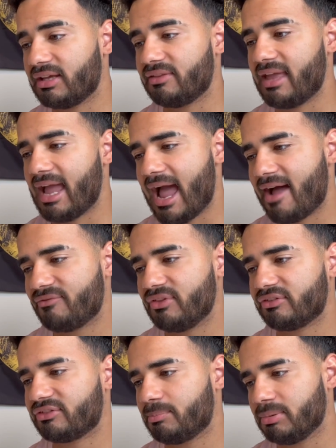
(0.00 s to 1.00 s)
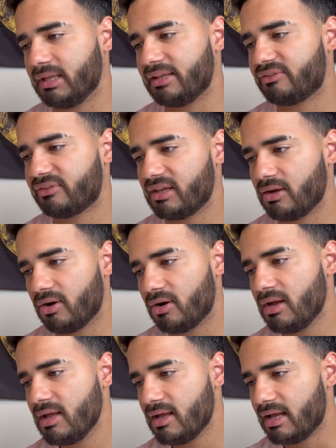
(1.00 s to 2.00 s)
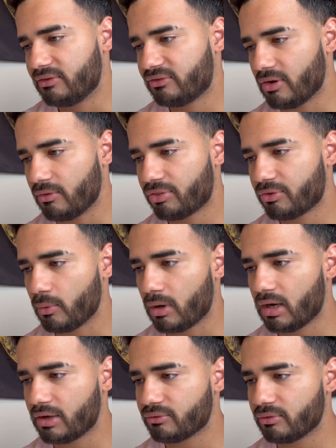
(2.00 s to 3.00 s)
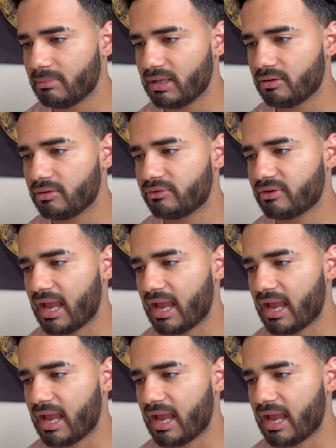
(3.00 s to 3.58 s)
They have the splits here, and so through 100 meters,